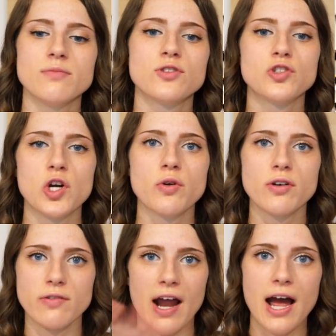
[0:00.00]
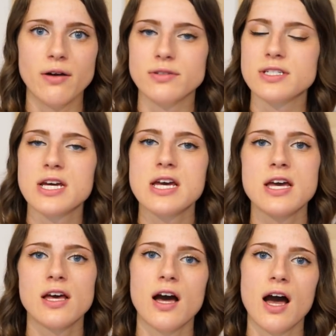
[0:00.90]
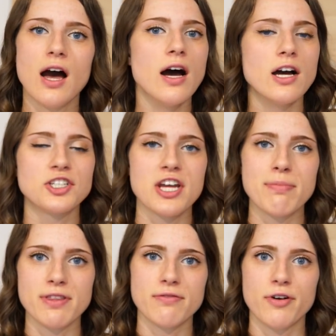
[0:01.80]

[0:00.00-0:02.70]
stroke around a shape in the